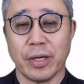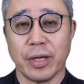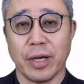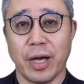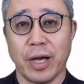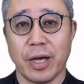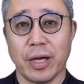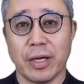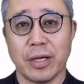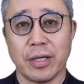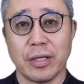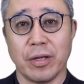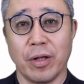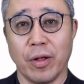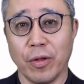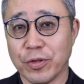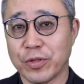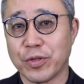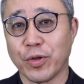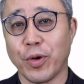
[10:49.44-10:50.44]

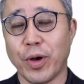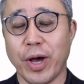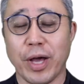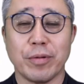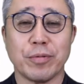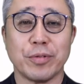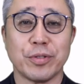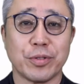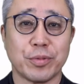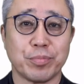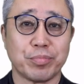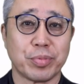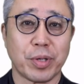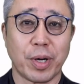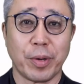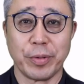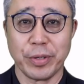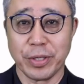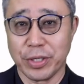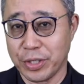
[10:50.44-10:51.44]
also I would
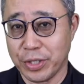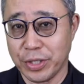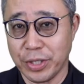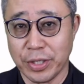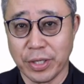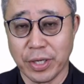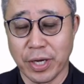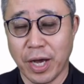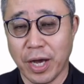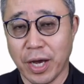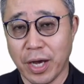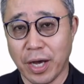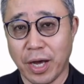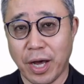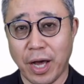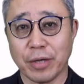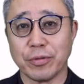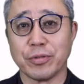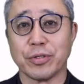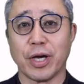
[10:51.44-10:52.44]
probably
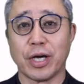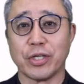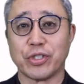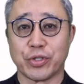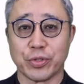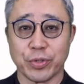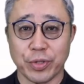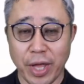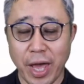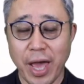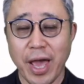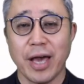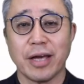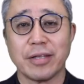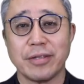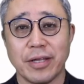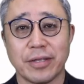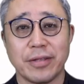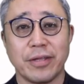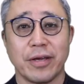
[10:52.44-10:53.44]
I should
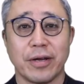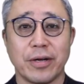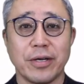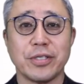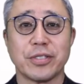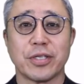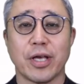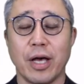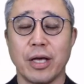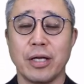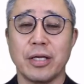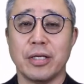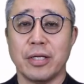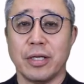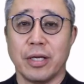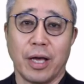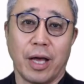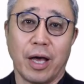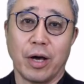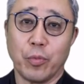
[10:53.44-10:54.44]
add that there is a
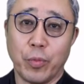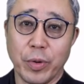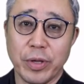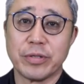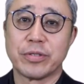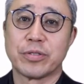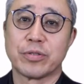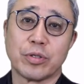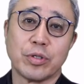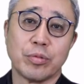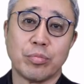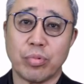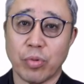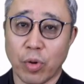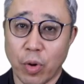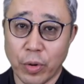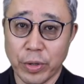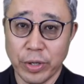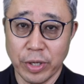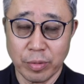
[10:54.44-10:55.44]

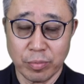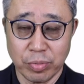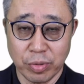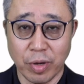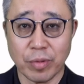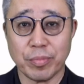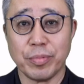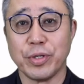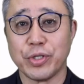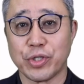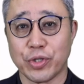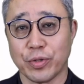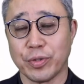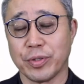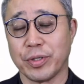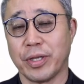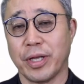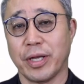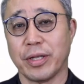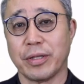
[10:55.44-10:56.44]
whistleblowing
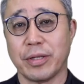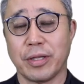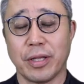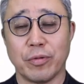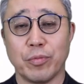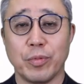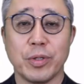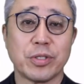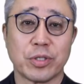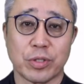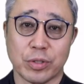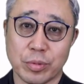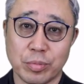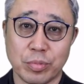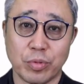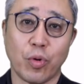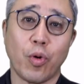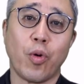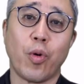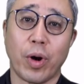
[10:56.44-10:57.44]
provision that the
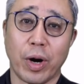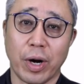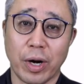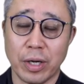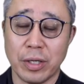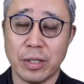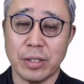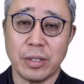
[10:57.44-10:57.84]
whistleblower